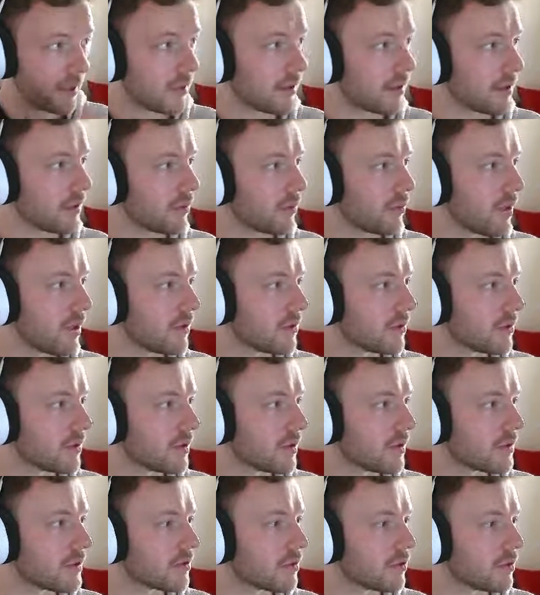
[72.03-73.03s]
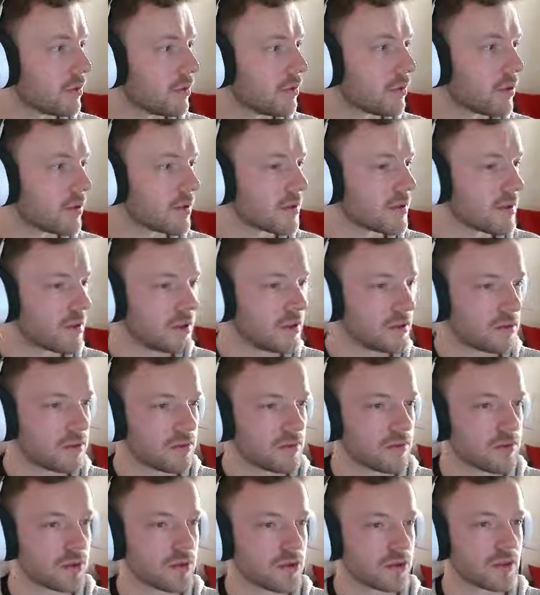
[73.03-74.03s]
wait for it to process.
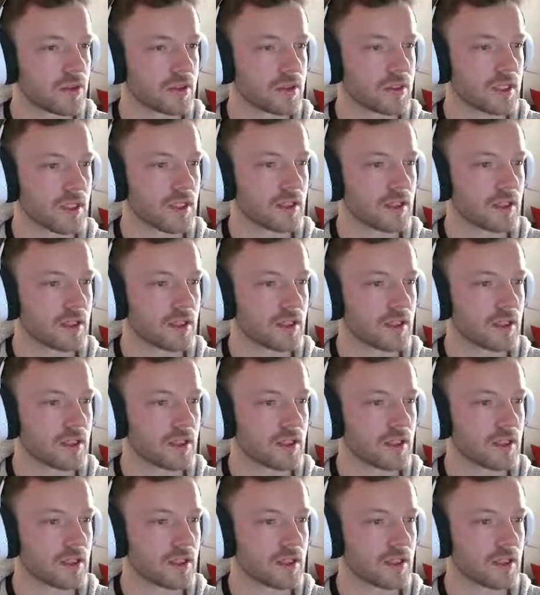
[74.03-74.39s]
It shouldn't take